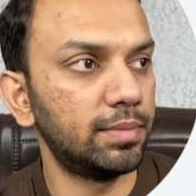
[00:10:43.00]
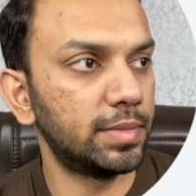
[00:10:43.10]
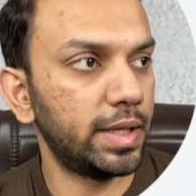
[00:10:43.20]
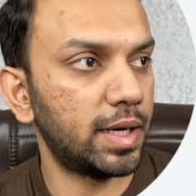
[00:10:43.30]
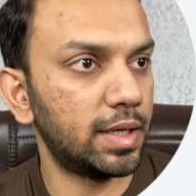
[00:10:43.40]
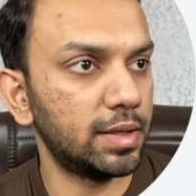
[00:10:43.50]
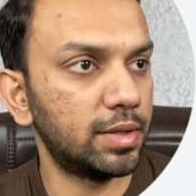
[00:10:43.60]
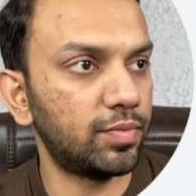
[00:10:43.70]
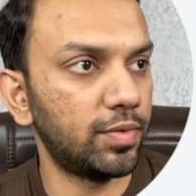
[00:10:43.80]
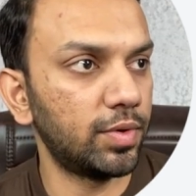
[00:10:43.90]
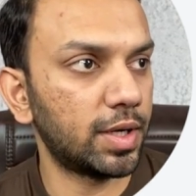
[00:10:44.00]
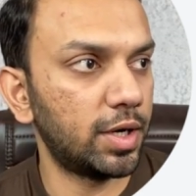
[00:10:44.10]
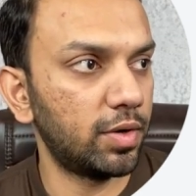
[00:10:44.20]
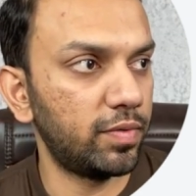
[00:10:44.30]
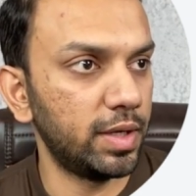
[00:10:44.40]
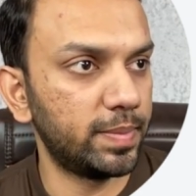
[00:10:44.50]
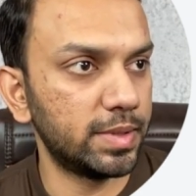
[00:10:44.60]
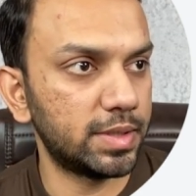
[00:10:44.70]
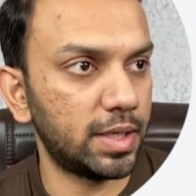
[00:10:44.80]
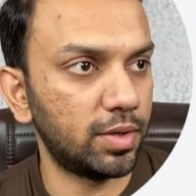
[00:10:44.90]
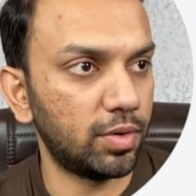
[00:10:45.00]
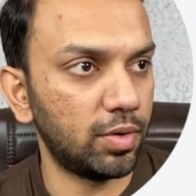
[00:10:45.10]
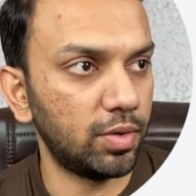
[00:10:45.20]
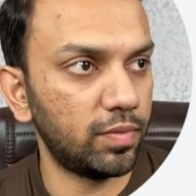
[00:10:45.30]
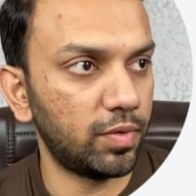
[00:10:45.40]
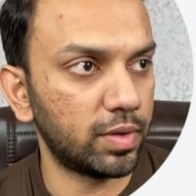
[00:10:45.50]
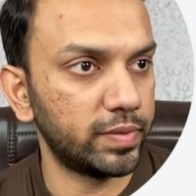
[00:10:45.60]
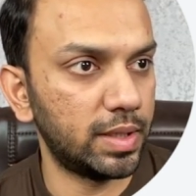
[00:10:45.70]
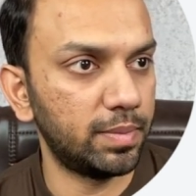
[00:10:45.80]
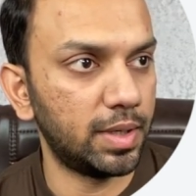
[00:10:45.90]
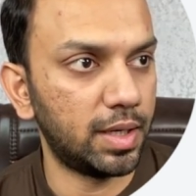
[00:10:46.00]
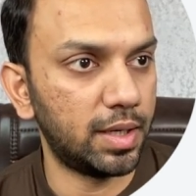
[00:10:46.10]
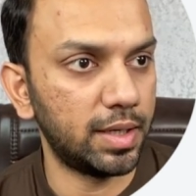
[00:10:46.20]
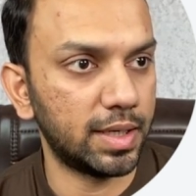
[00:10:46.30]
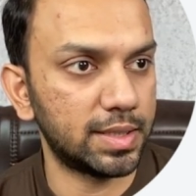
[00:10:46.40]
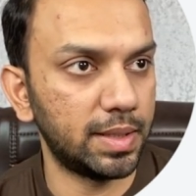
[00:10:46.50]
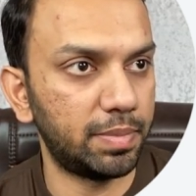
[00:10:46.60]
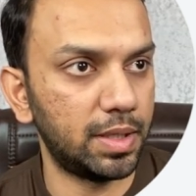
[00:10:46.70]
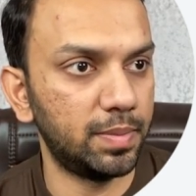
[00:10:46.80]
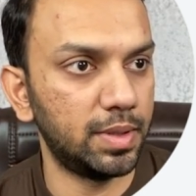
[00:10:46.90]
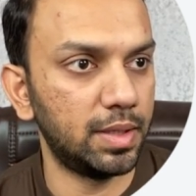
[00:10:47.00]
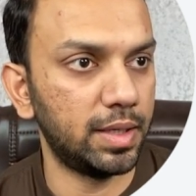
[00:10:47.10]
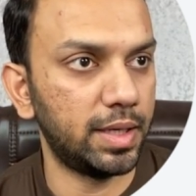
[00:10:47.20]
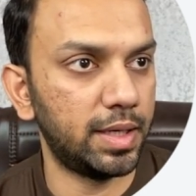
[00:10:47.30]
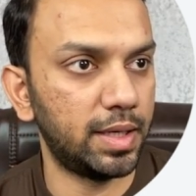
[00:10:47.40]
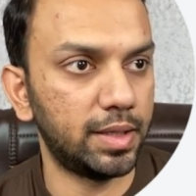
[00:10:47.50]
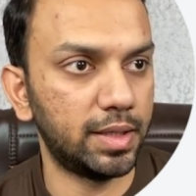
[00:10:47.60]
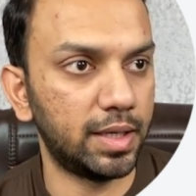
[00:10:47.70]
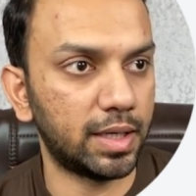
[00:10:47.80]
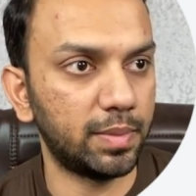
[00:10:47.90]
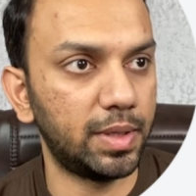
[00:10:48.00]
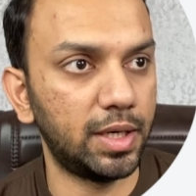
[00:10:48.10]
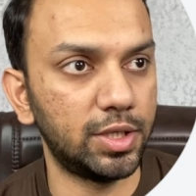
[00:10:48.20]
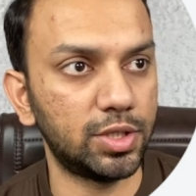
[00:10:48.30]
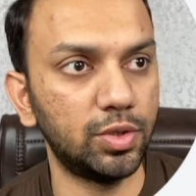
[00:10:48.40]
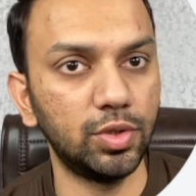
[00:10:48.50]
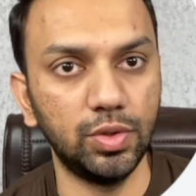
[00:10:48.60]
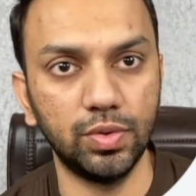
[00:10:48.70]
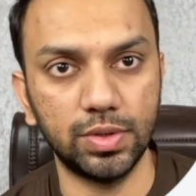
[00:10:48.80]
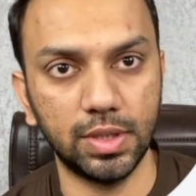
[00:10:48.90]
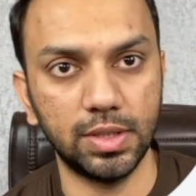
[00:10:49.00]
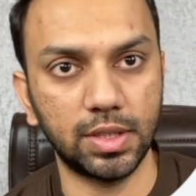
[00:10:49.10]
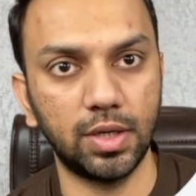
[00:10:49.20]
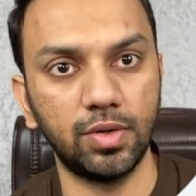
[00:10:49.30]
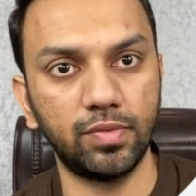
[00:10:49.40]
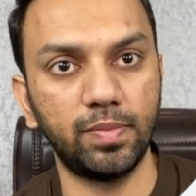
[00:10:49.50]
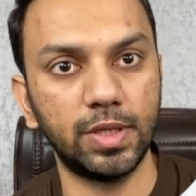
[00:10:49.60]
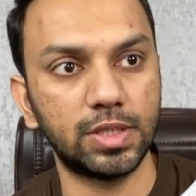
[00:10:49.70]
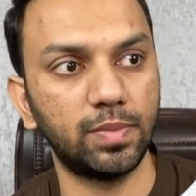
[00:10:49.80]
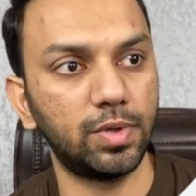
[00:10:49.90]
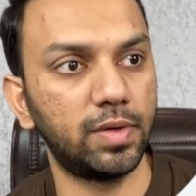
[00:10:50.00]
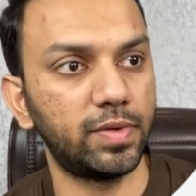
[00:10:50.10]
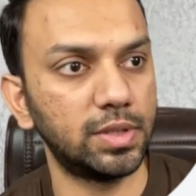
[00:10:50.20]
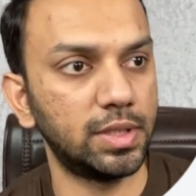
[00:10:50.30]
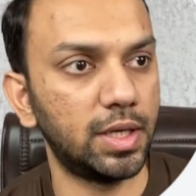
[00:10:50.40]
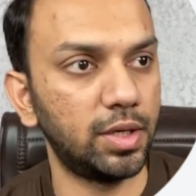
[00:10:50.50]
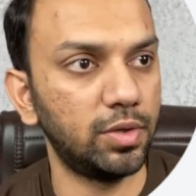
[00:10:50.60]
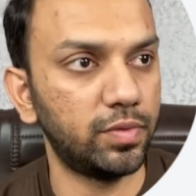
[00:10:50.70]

There are 4 kind of labels, and all 4 of them are acceptable, and their recommendation to use is kind of based upon different scenario.